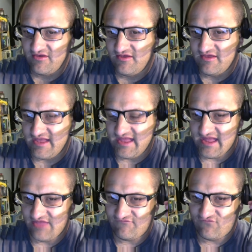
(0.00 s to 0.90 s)

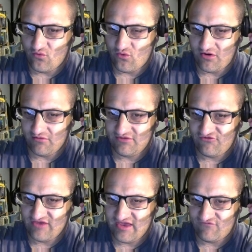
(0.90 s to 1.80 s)
And for, let's
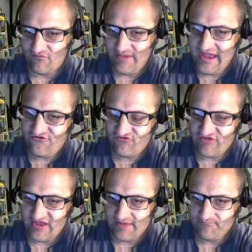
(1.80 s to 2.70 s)
say, for Paige's
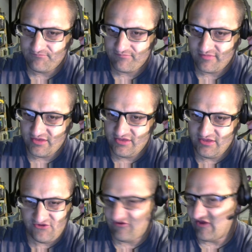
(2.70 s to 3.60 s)
team, you
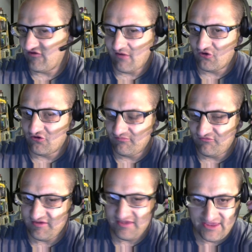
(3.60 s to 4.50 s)
could just get some other
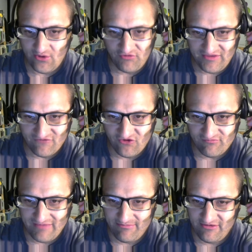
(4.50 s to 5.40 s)
heel divas.
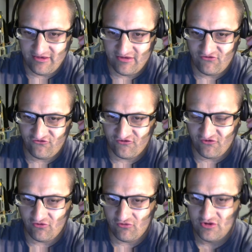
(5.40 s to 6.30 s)
Maybe
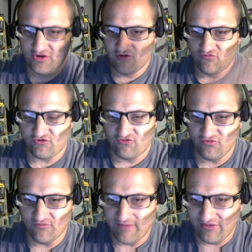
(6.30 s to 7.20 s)
she'll recruit
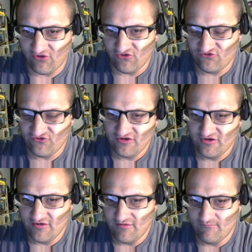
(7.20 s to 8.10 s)
the Bellas.
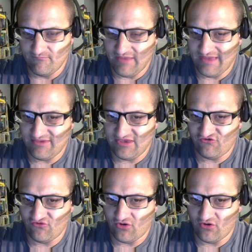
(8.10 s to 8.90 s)
Maybe she'll go